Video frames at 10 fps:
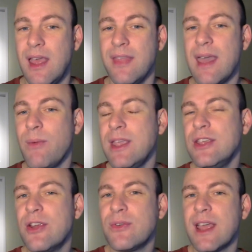That way
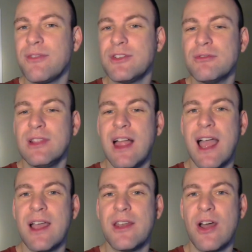you don't have to
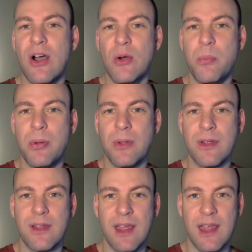rely on hope
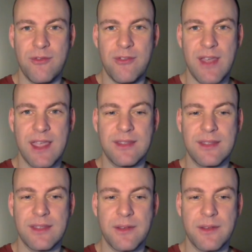and faith.